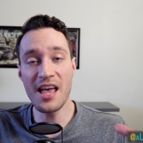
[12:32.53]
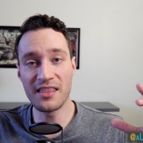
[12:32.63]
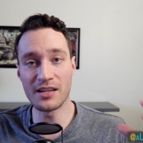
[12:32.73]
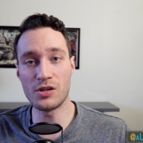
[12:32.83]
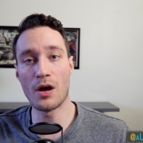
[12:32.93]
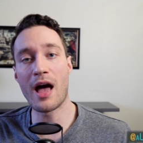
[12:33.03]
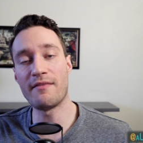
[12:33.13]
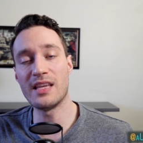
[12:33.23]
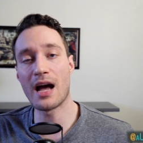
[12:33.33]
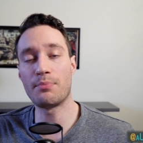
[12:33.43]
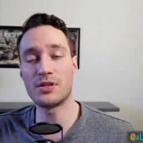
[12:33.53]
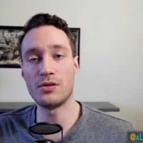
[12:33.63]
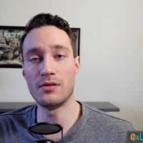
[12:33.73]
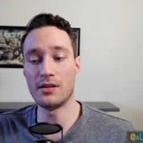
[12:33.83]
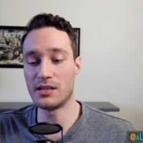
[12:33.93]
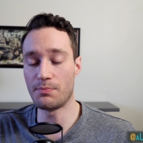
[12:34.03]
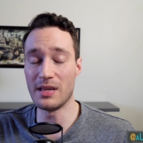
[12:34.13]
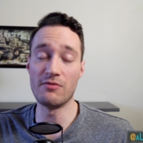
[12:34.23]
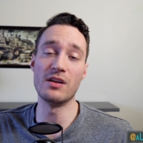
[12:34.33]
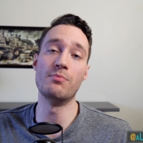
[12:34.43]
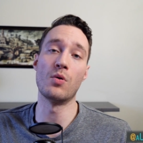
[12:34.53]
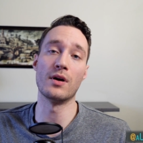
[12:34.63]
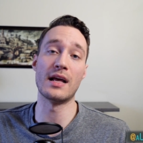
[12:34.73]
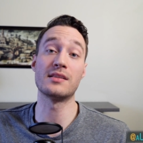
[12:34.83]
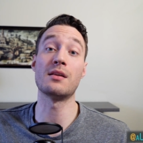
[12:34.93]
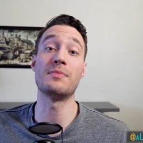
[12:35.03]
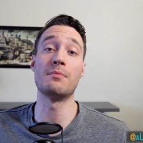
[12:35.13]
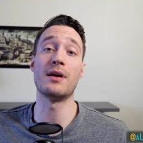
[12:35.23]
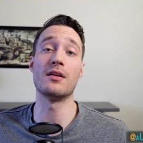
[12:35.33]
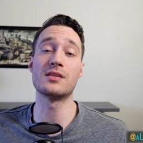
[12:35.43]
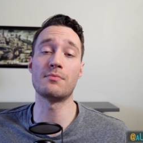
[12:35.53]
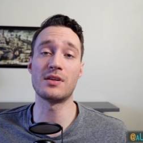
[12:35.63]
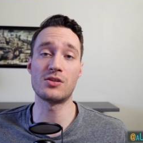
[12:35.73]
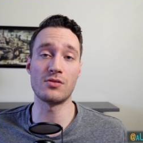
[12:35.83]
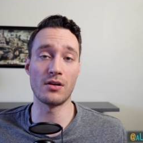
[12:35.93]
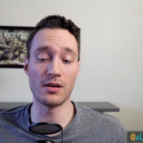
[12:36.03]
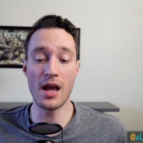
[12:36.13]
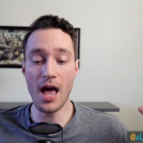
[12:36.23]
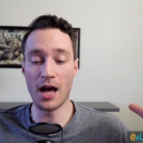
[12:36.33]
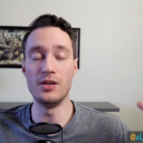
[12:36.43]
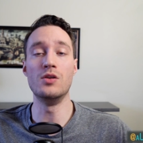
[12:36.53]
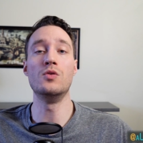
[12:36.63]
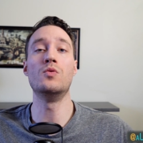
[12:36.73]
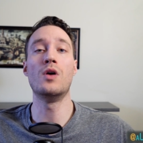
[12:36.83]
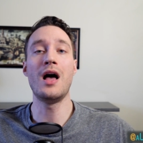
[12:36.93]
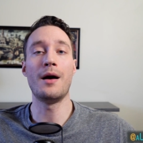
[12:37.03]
that you have the opportunity to be reborn as something better something stronger a new